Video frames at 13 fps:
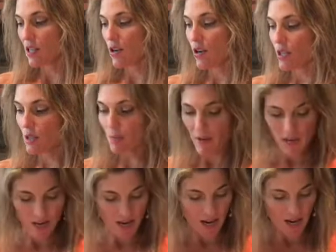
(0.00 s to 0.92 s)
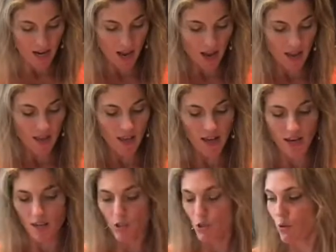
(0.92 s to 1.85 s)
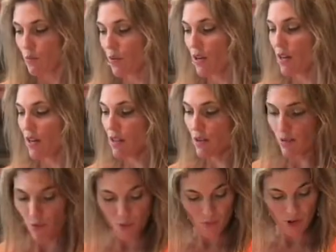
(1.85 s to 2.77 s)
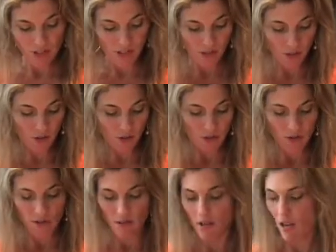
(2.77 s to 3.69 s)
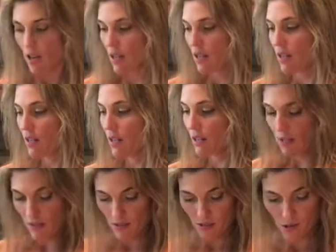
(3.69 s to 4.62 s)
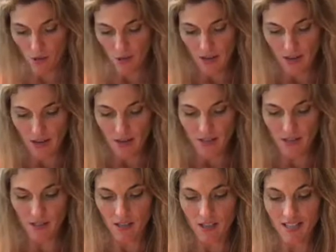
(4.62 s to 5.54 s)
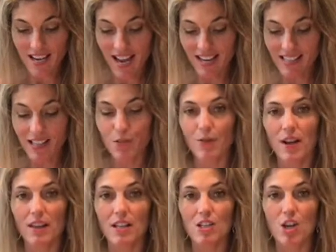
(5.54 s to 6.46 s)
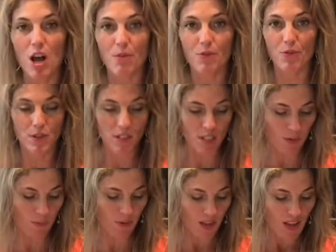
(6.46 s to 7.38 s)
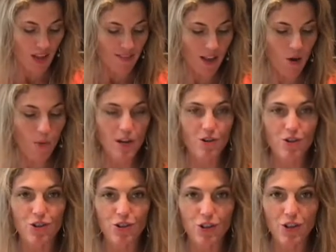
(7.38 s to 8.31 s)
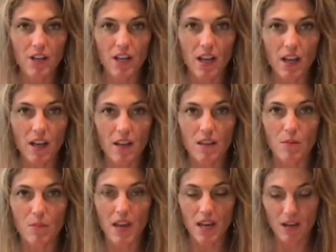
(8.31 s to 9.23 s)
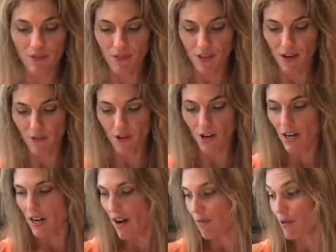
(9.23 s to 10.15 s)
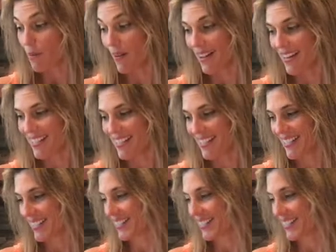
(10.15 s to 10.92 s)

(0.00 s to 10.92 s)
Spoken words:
and crispy. And I like to put it in the food processor so that it's nice and finely chopped for the dip. That way you're sure to get the bacon flavor in every bite.